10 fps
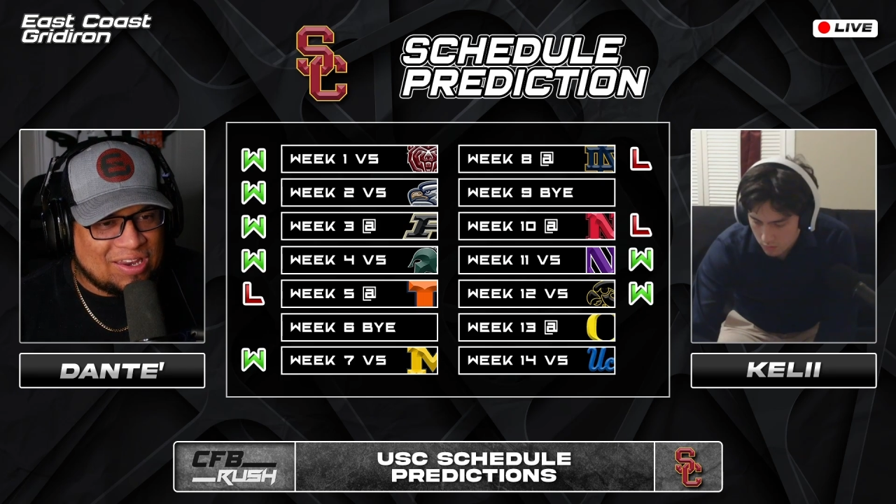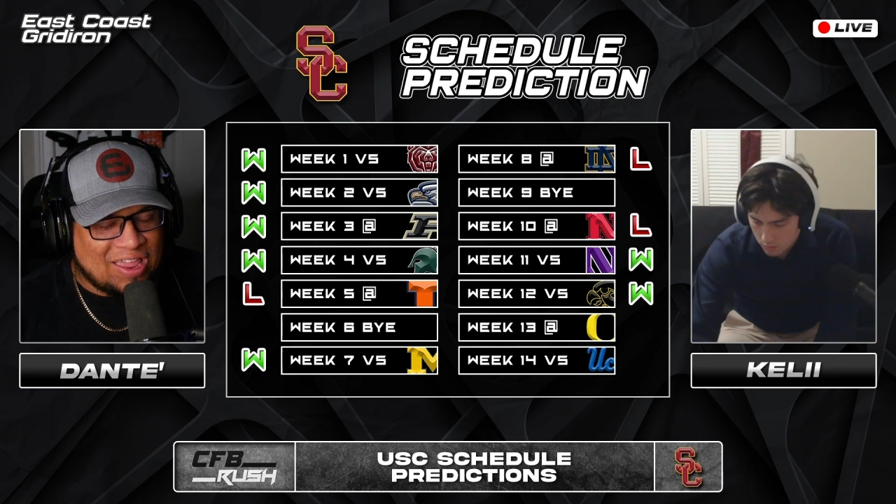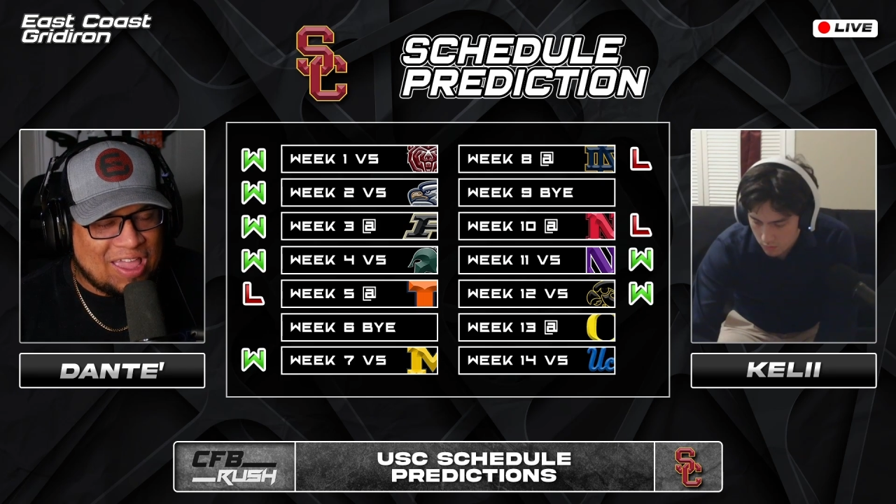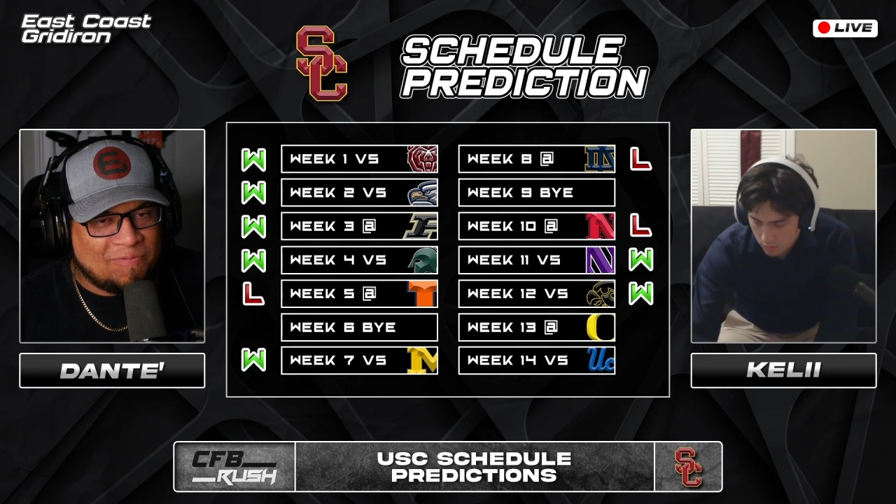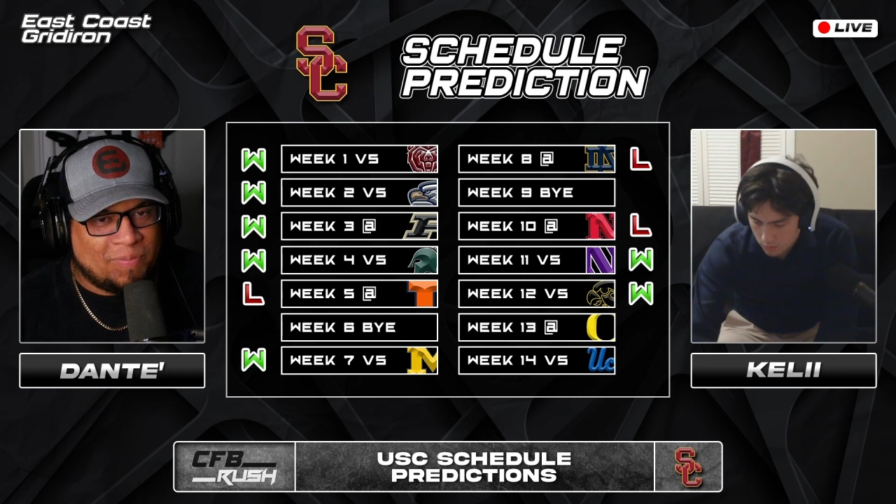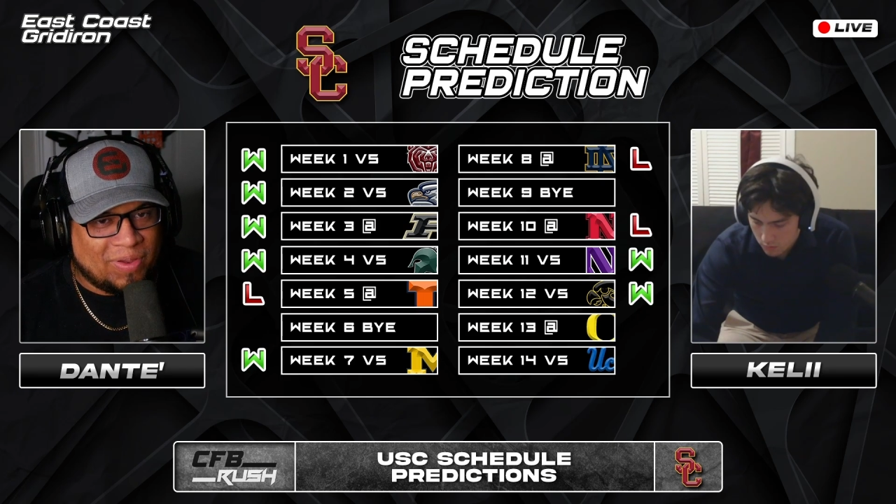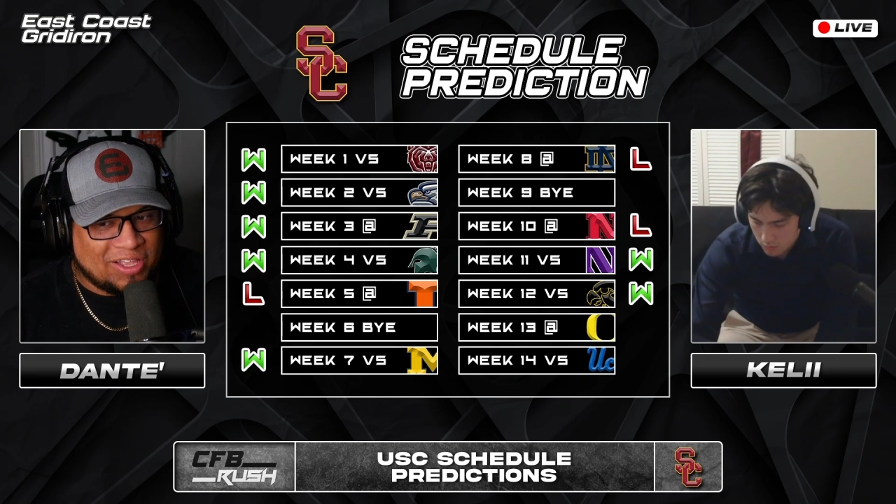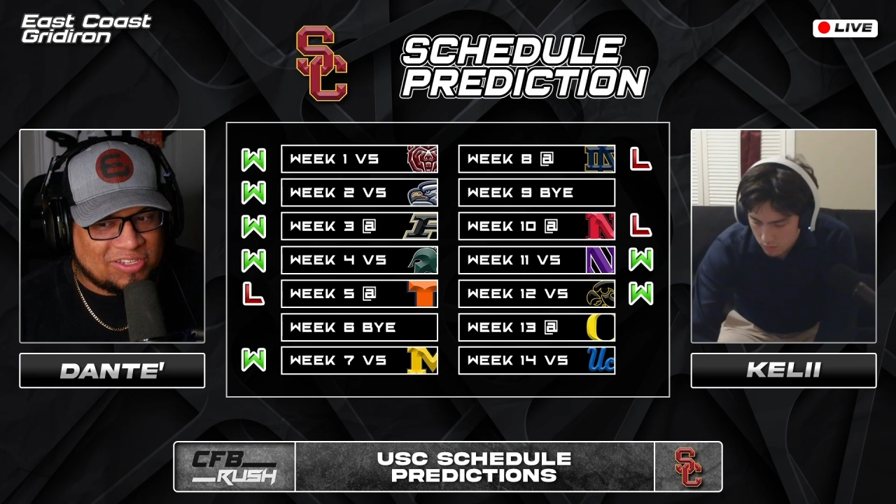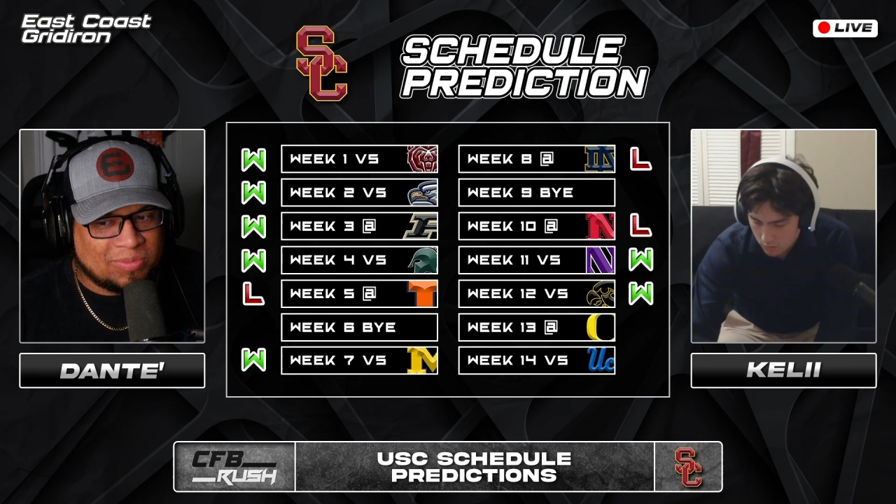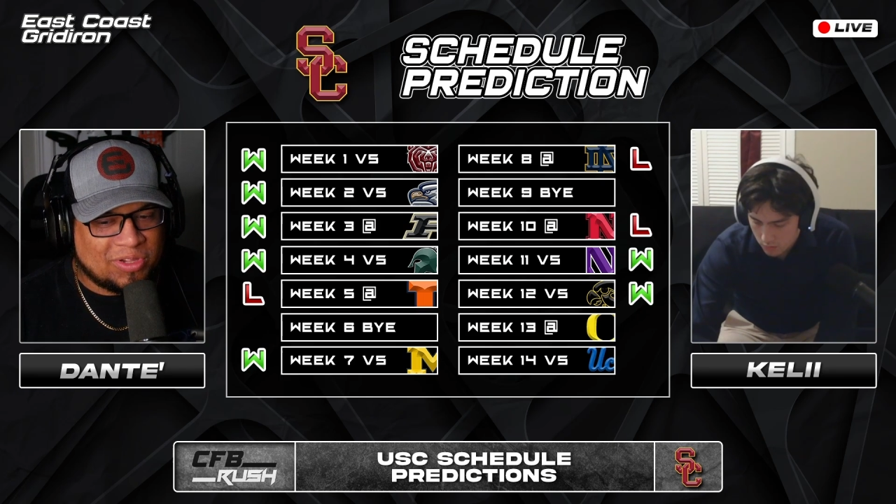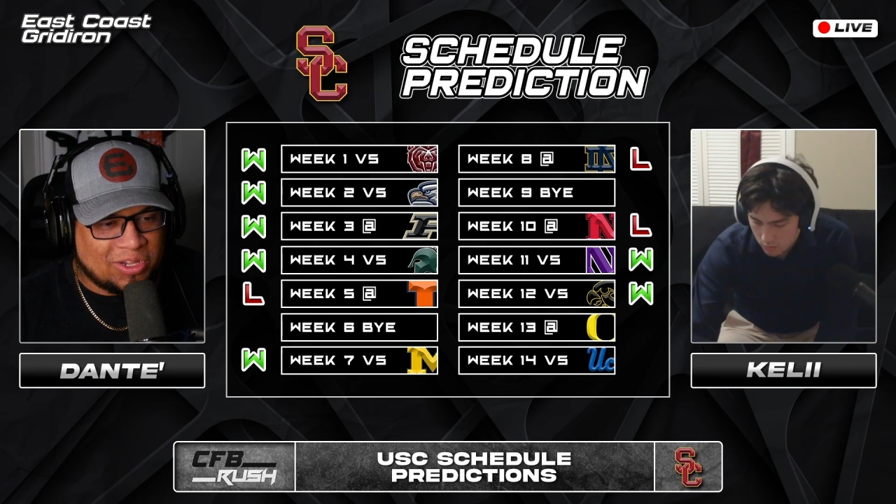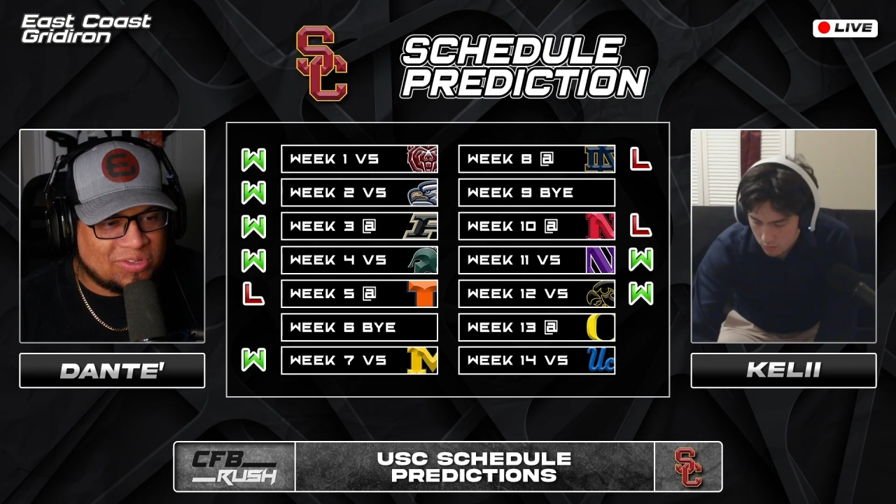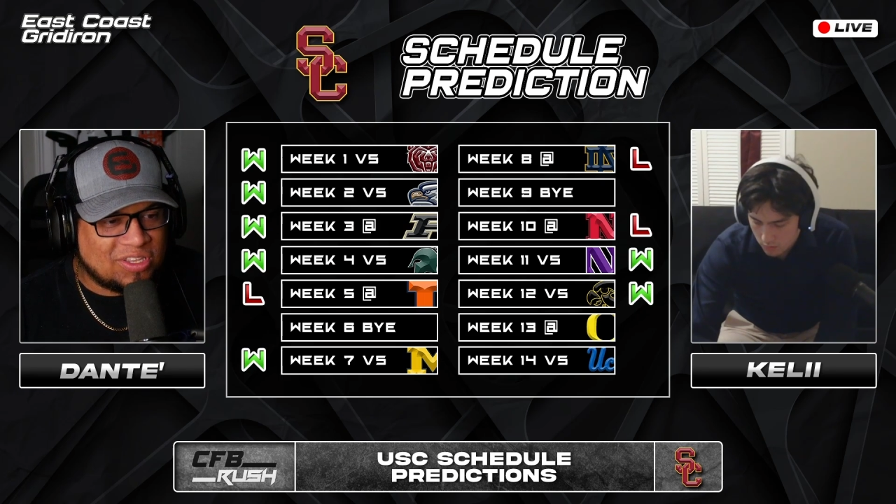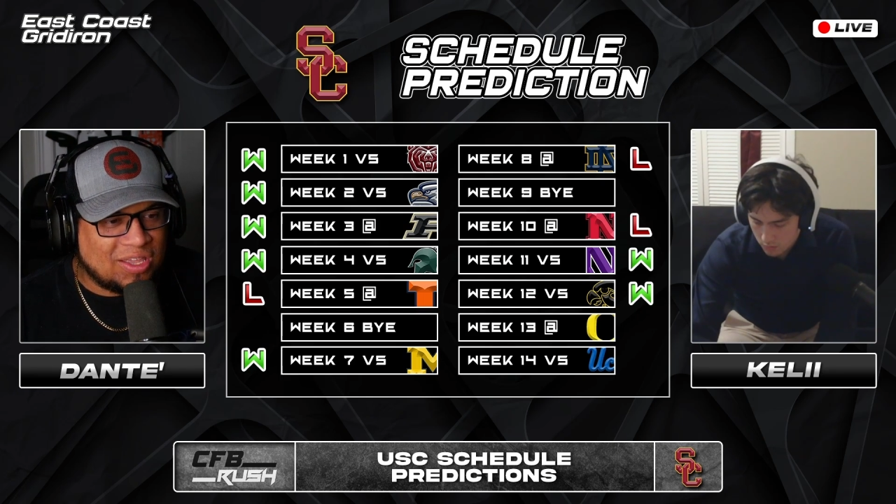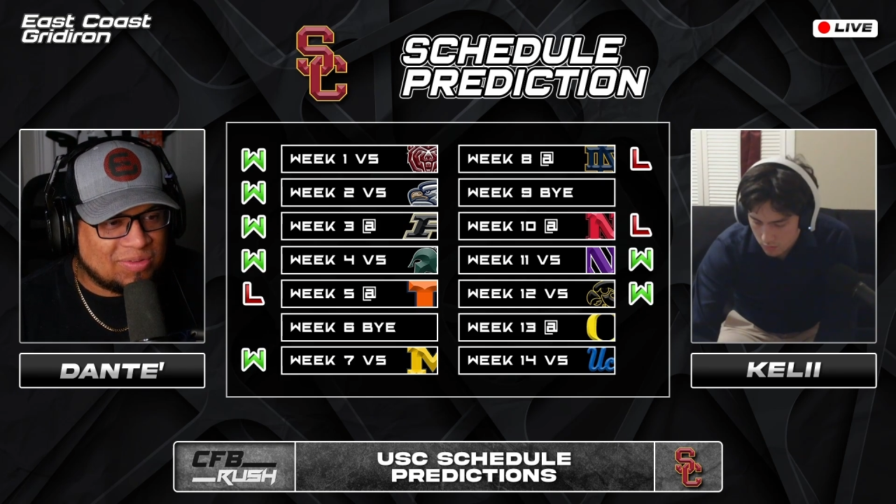have played some close
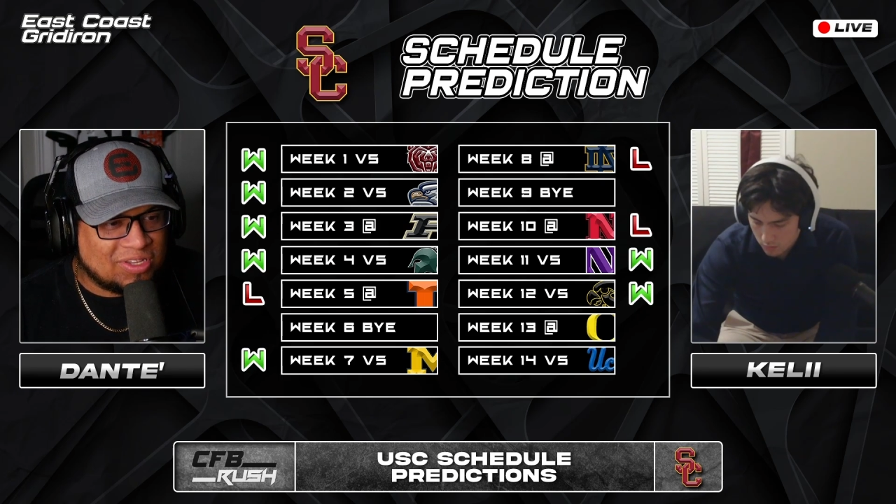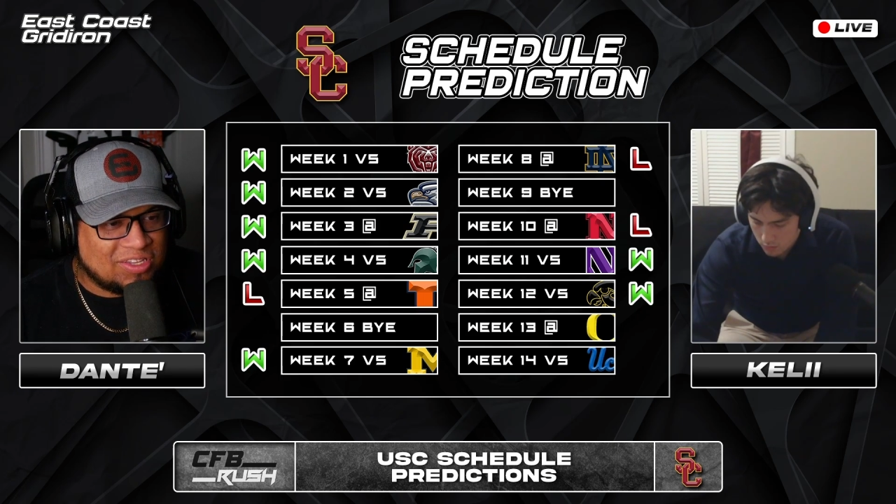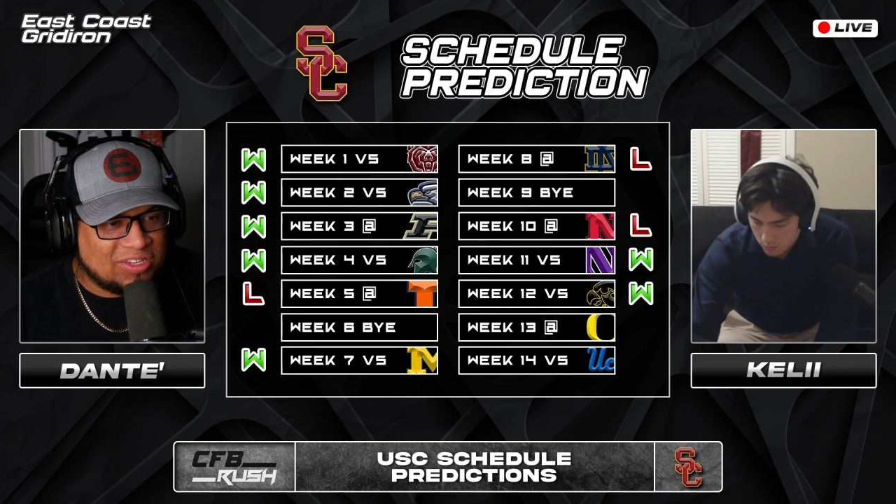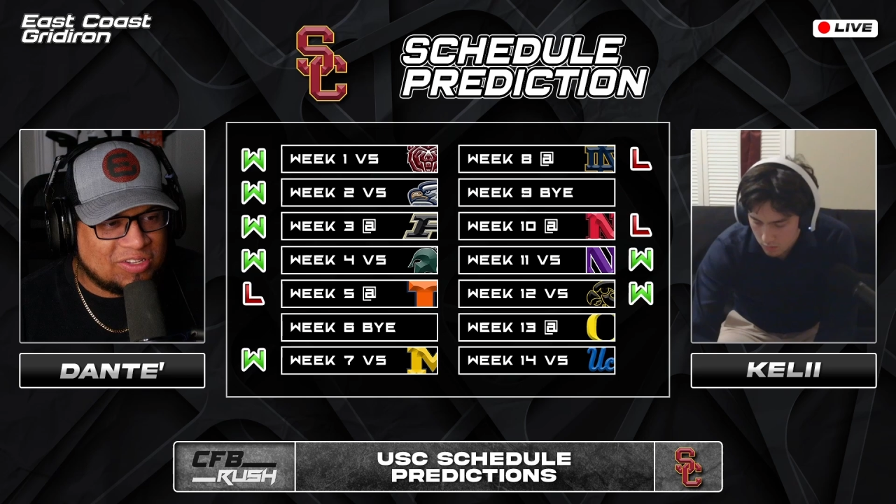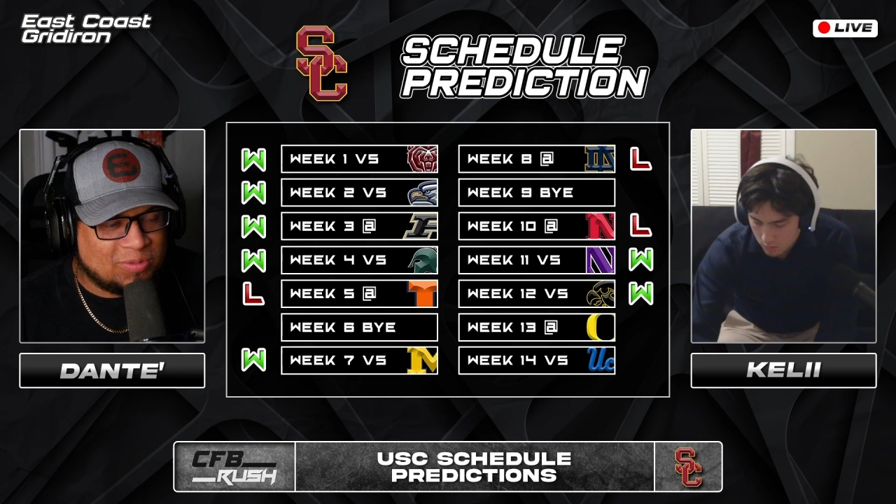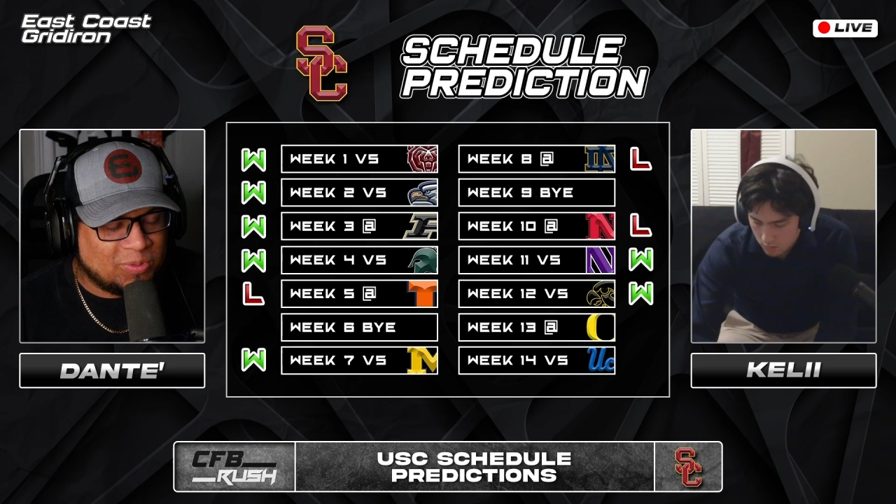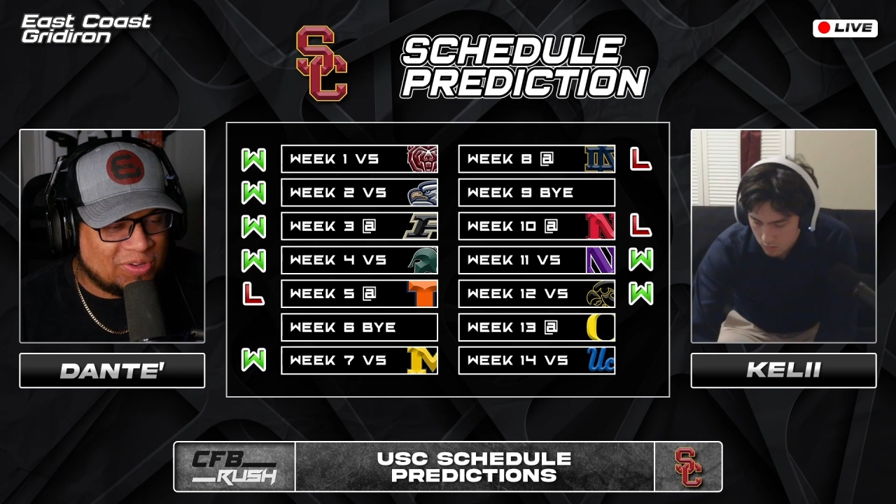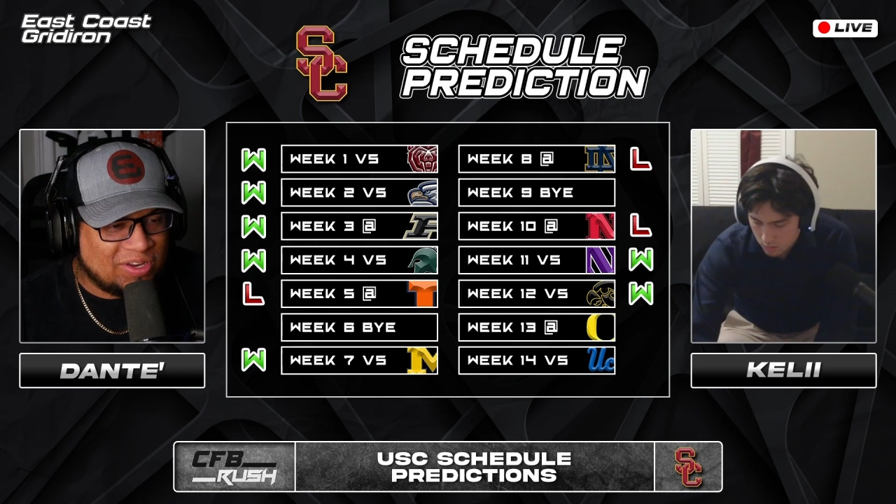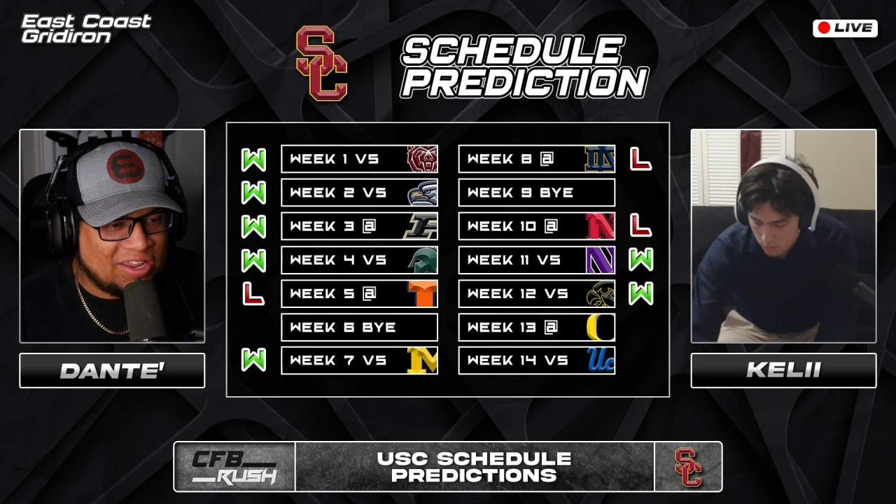games up to this point,